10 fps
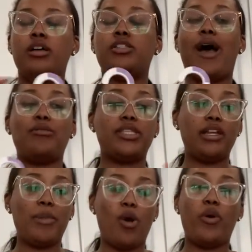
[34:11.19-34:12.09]
So I was
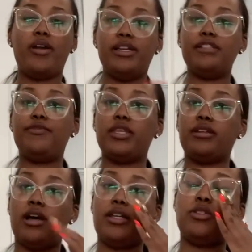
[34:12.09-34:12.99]
thinking about wearing this for the,
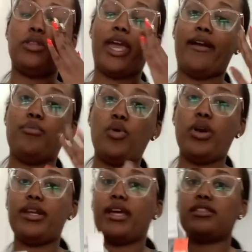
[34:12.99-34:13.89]
uh, to the
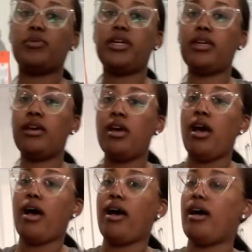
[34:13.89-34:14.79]
airport next week.
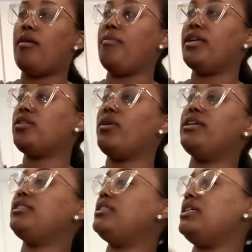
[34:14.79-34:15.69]
Um, so
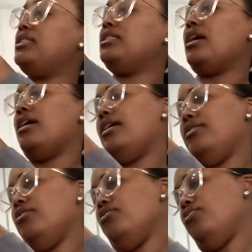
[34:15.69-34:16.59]
it's this uh,
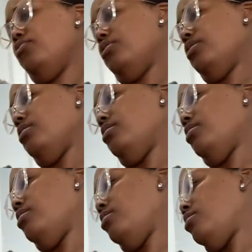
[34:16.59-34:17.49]
new
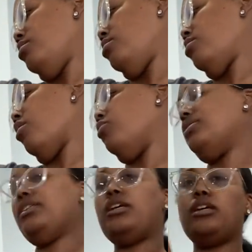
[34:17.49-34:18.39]

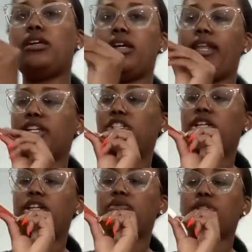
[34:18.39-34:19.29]
Colsey collection.
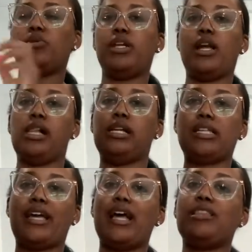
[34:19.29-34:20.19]
These were twenty dollars.
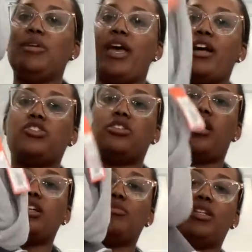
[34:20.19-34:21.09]
I got them in an extra
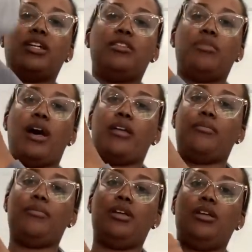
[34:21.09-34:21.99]
large, but look at the bottom.